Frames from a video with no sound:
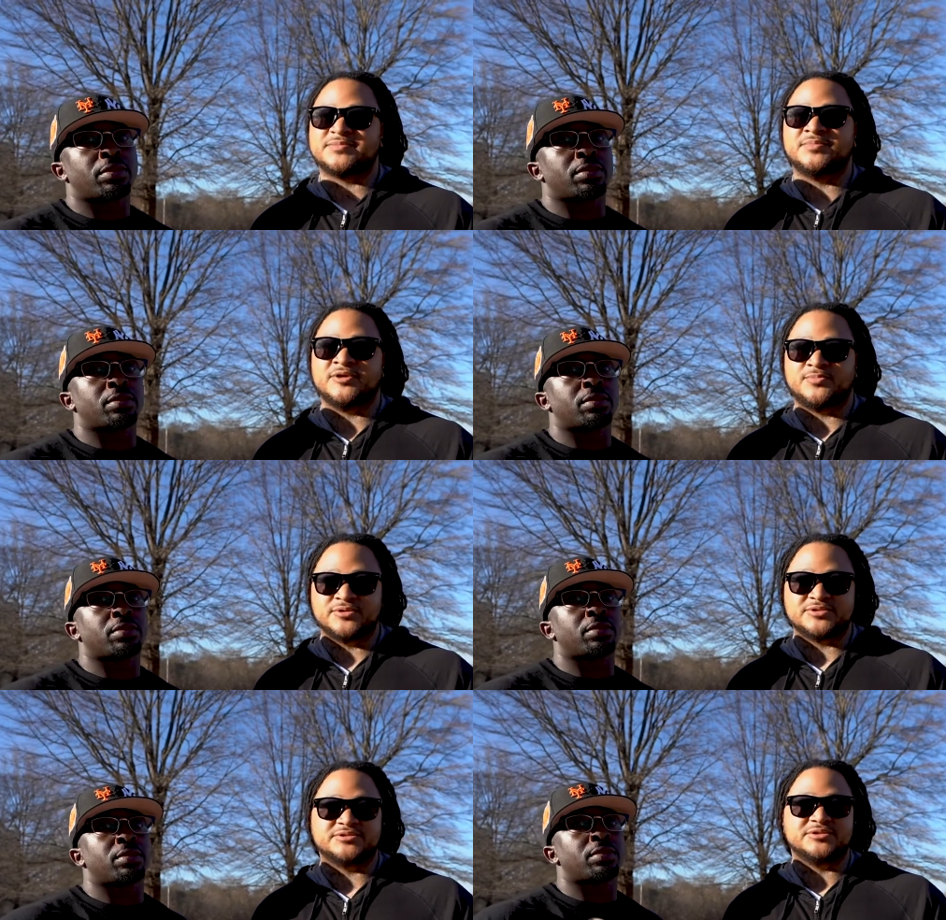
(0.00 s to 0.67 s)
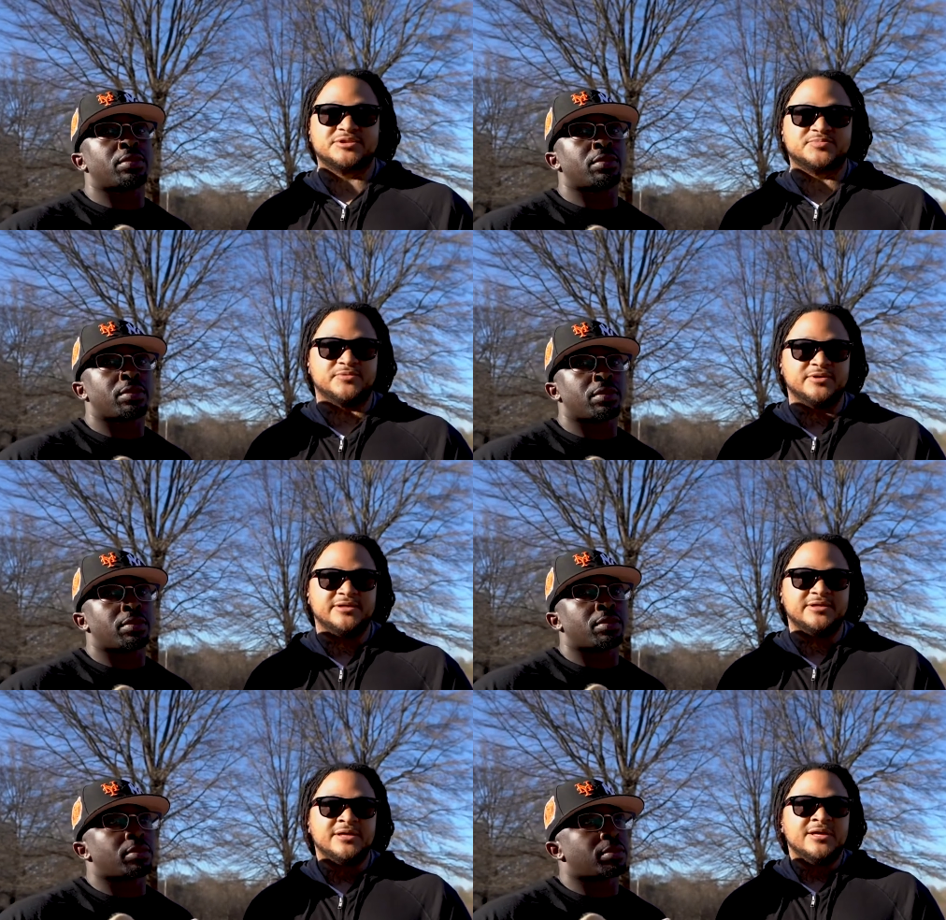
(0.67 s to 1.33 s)
Speaker 1: being pushed into this breed
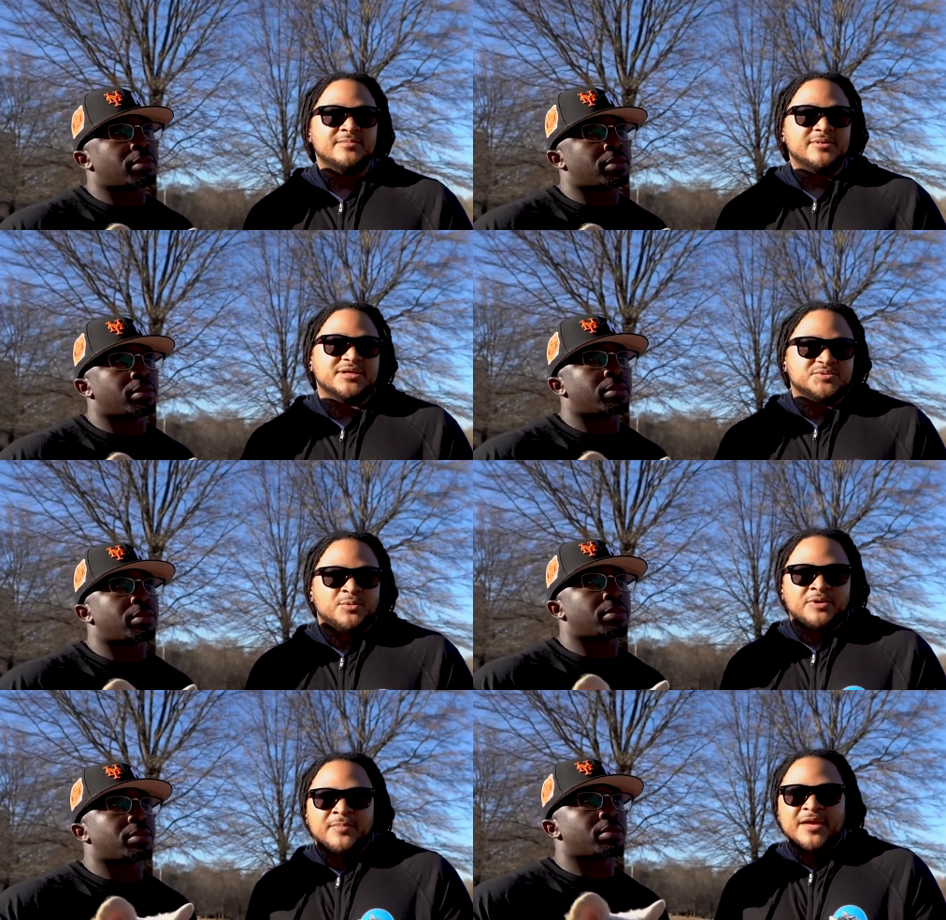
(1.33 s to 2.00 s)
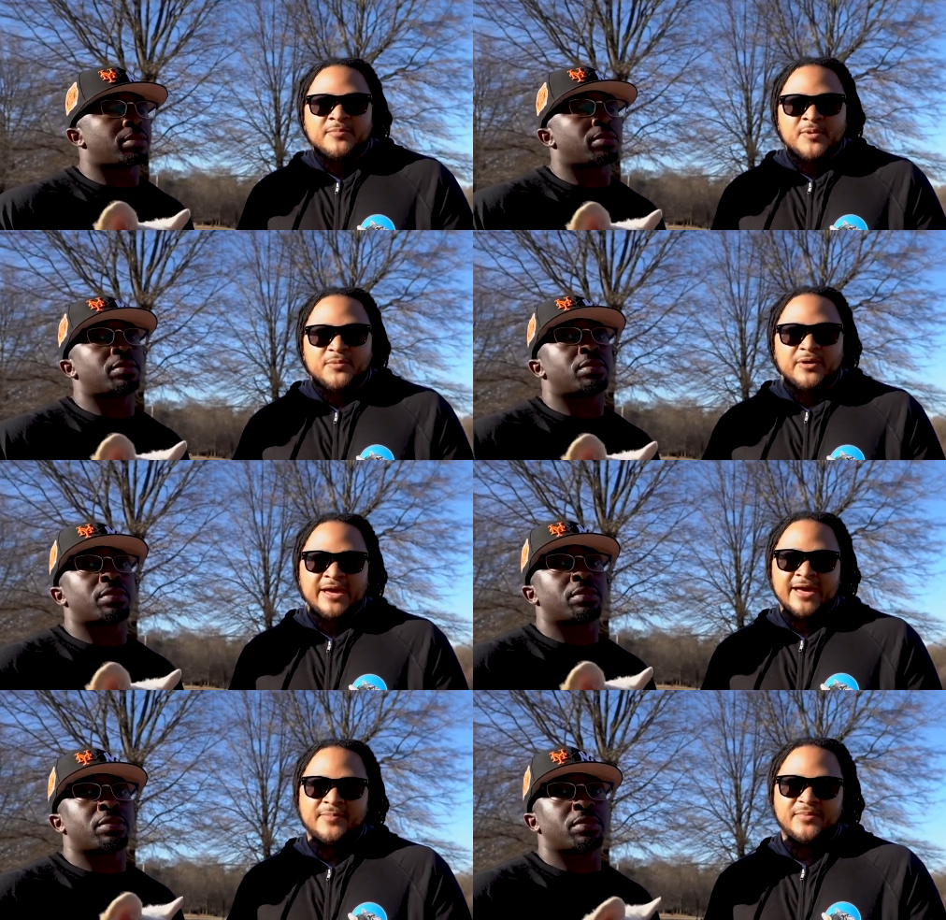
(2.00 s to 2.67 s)
because we want to make people
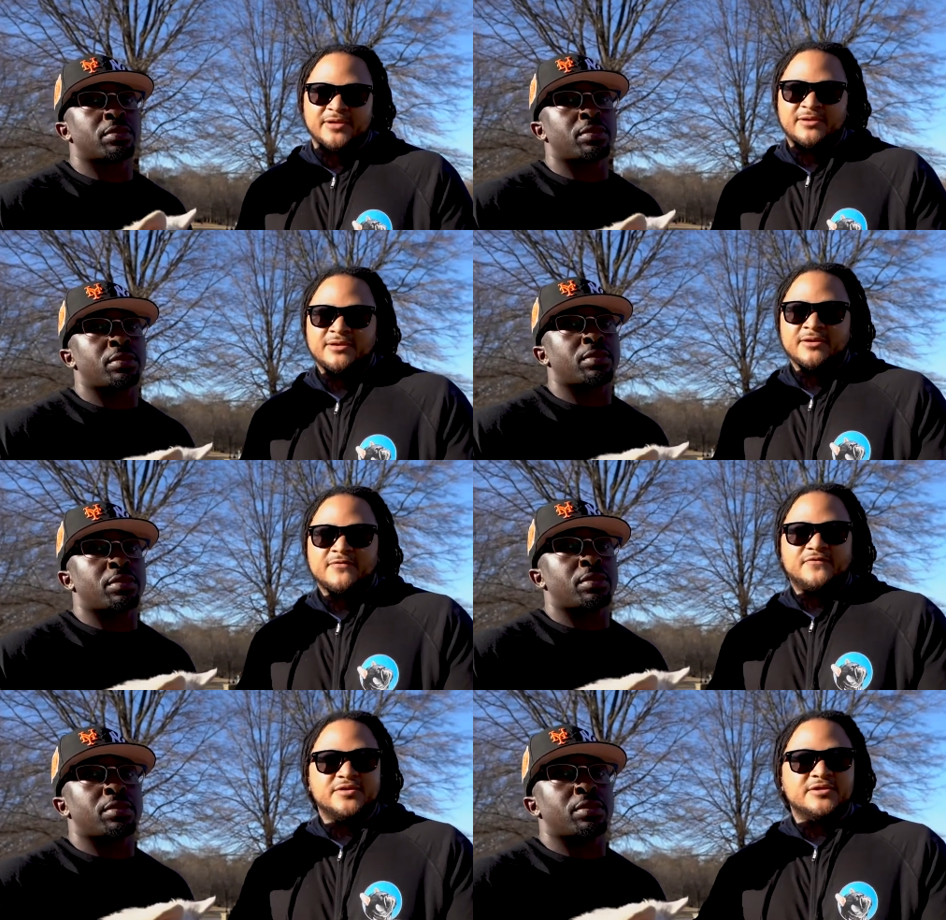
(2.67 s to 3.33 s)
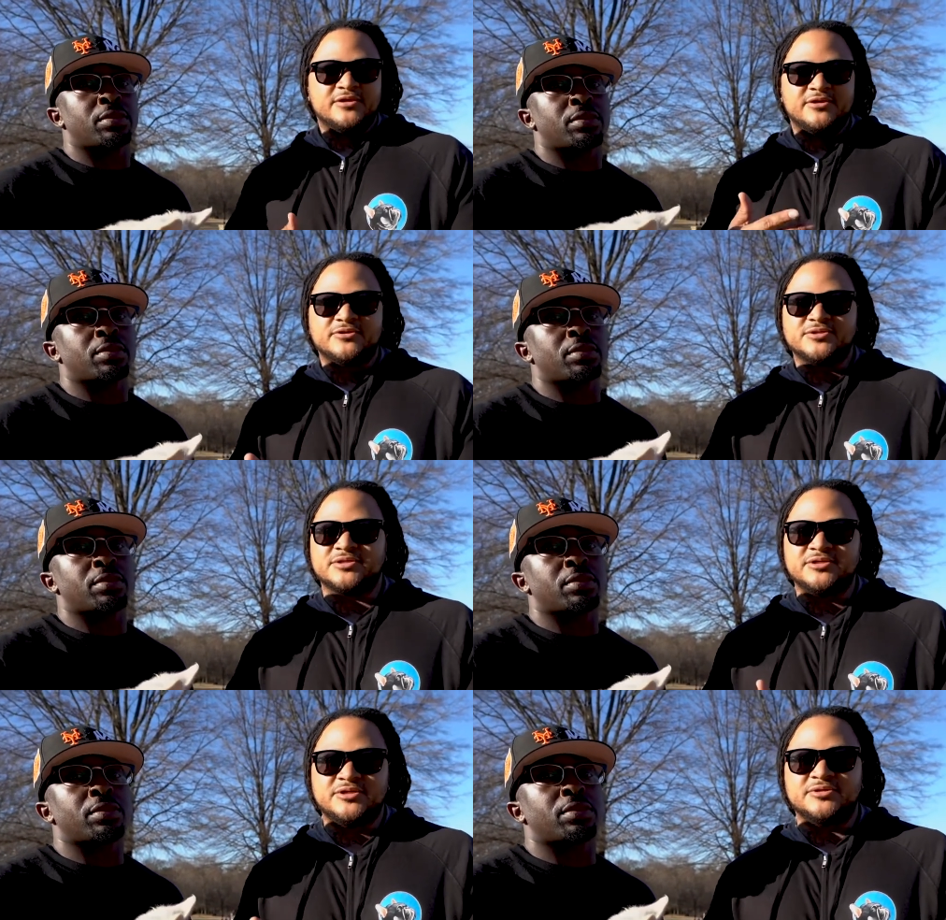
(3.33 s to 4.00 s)
happy for years
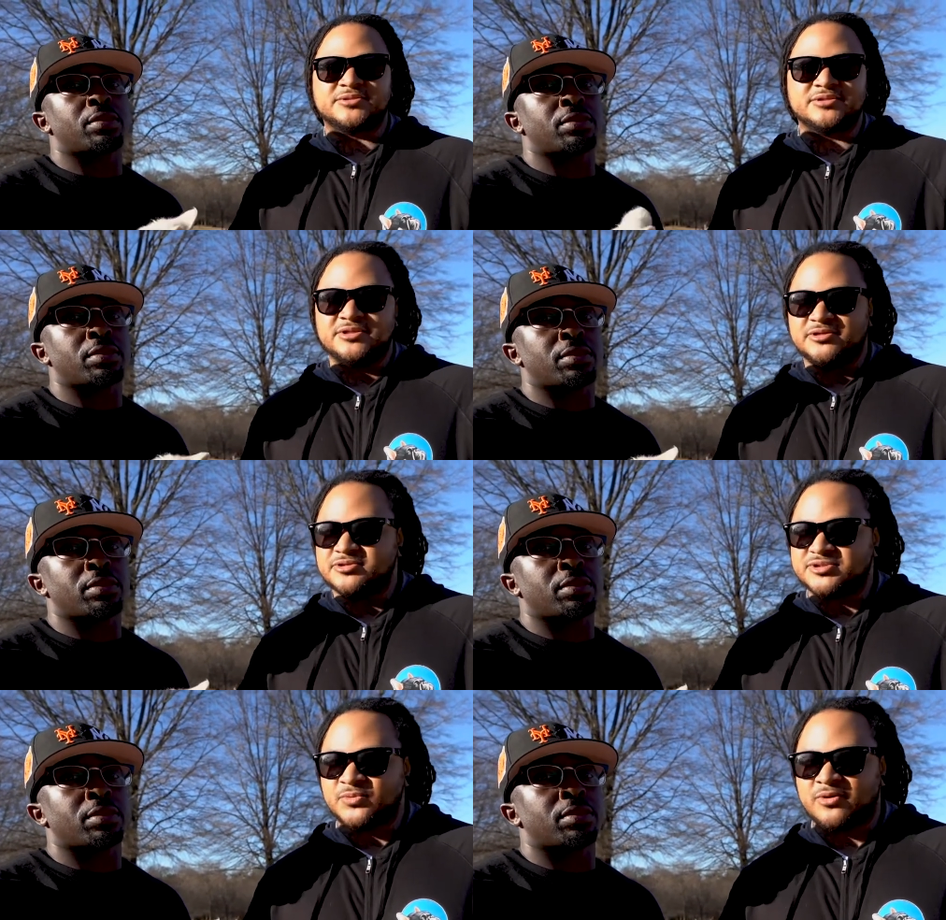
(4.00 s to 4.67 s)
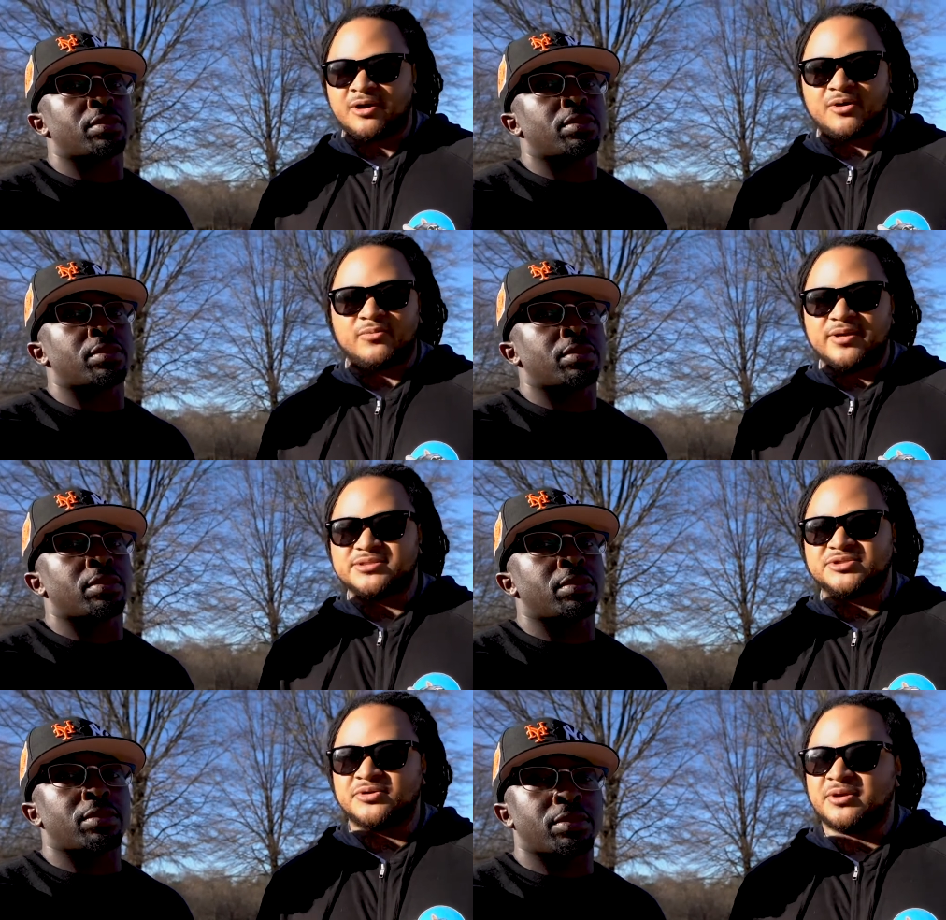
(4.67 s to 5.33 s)
and years and years, and we're always,
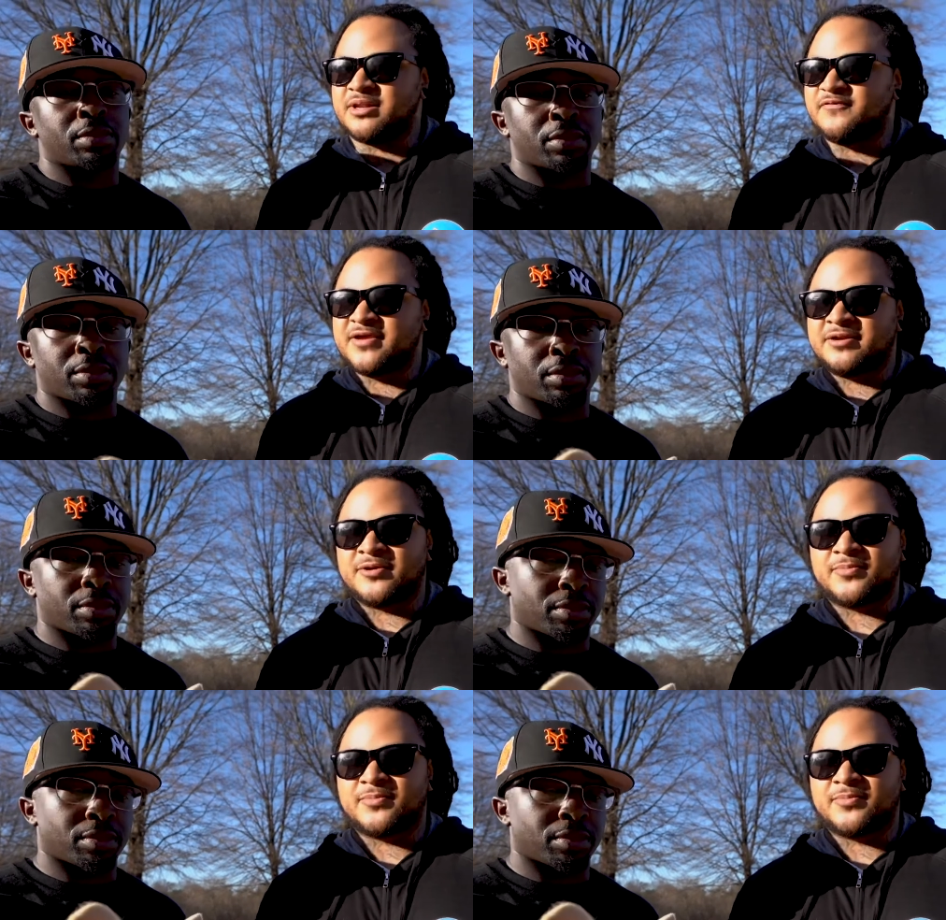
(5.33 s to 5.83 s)
you know, elevating our